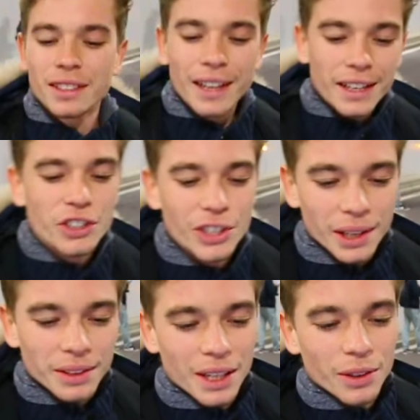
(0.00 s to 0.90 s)
Today's
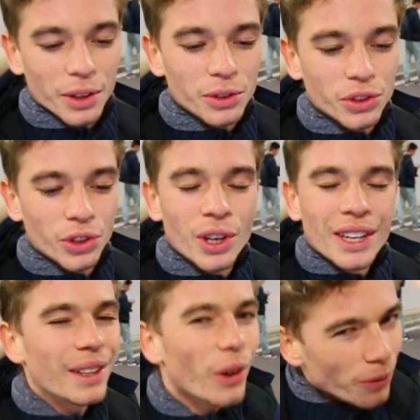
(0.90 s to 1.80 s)
shout-out goes to,
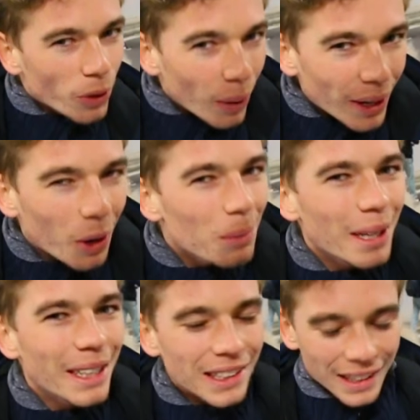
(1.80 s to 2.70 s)
they're often quite
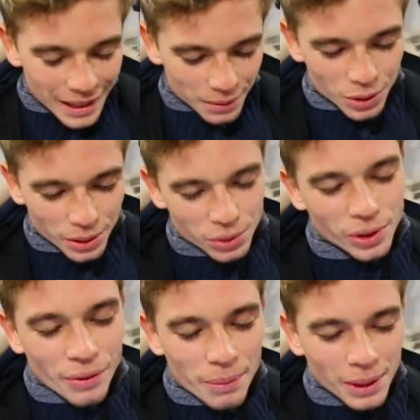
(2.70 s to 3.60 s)
complicated names, so I'm
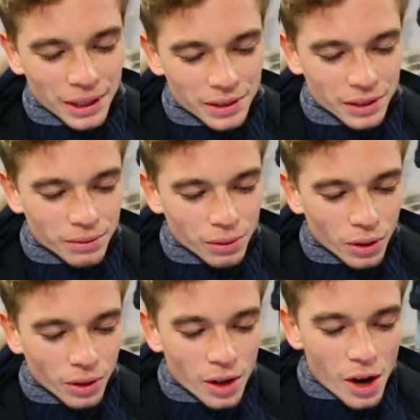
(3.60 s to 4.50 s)
sorry if I pronounce this
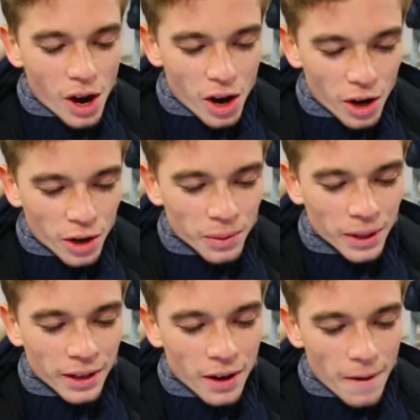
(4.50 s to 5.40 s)
wrong,
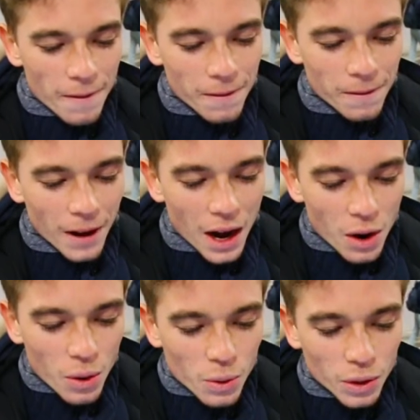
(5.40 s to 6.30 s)
Erwin
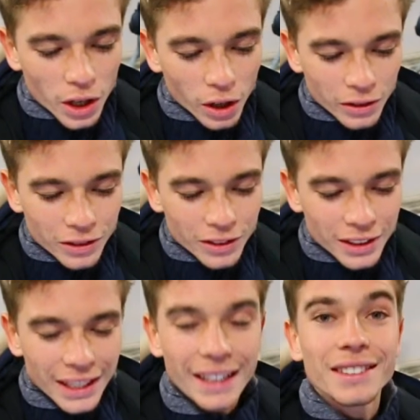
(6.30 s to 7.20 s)

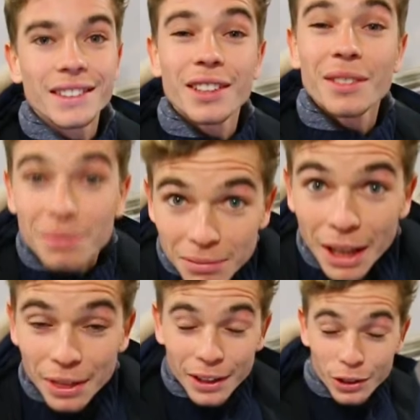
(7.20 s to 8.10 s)
Valconsant.
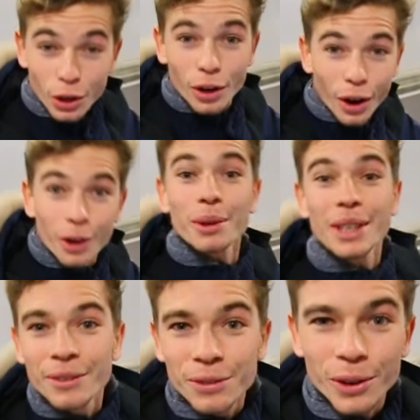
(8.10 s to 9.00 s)
Thank you,
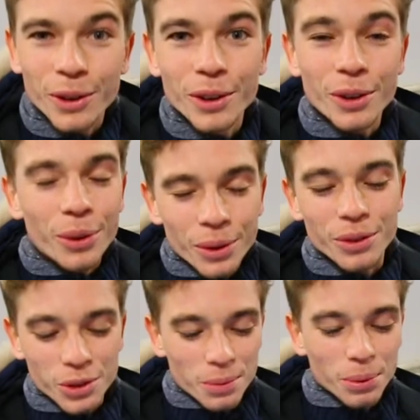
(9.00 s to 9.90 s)
Erwin, for all of
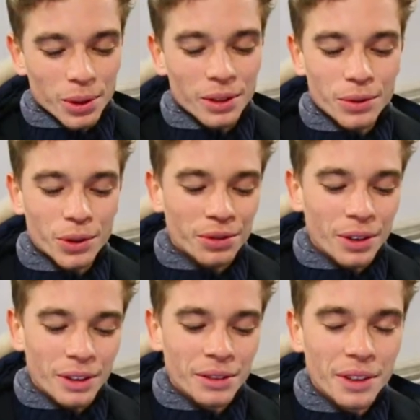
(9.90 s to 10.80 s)
your support and for your
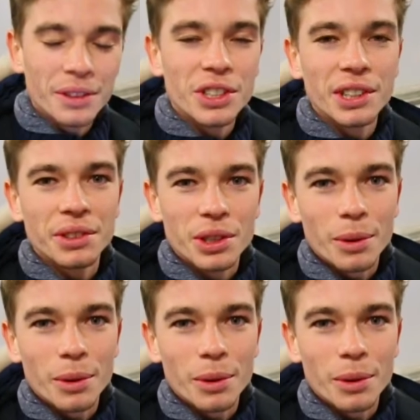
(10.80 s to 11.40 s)
very, very generous